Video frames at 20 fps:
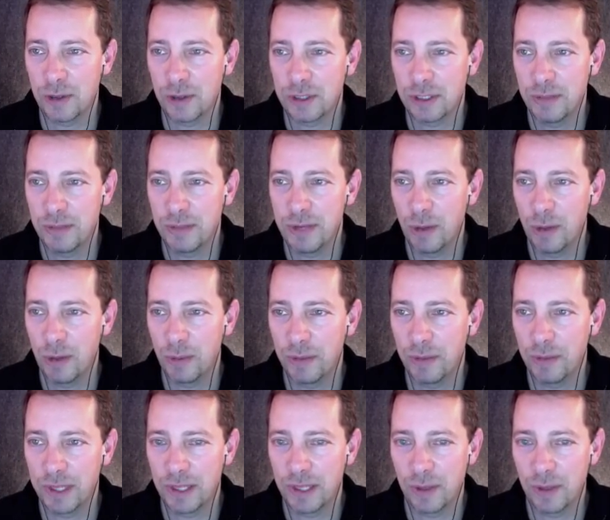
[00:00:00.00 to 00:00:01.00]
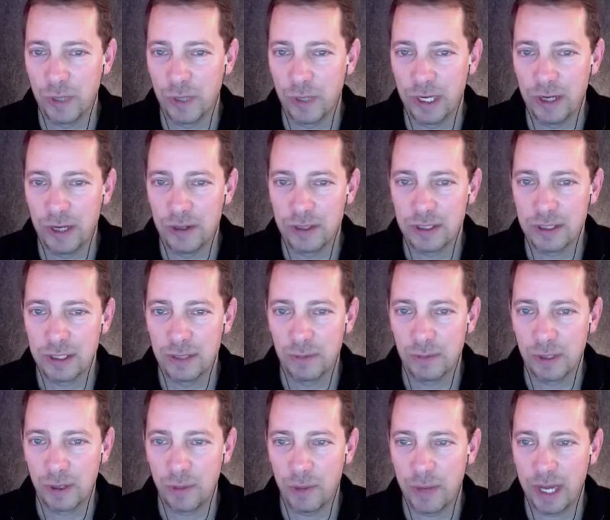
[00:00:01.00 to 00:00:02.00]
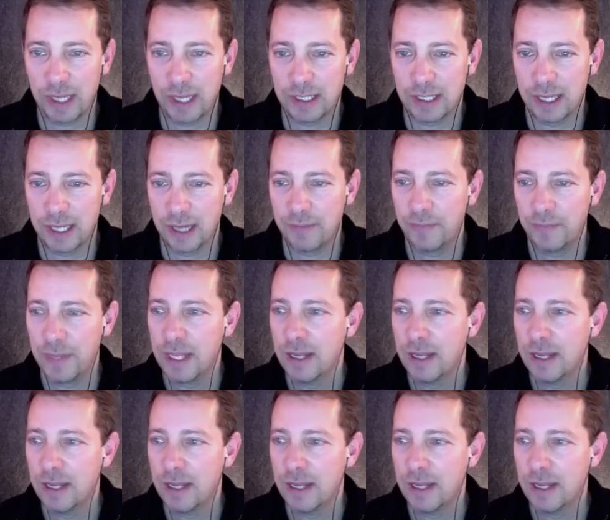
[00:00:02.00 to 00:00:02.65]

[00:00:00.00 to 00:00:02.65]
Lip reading: So let me open up the other windows and then we'll go back to that.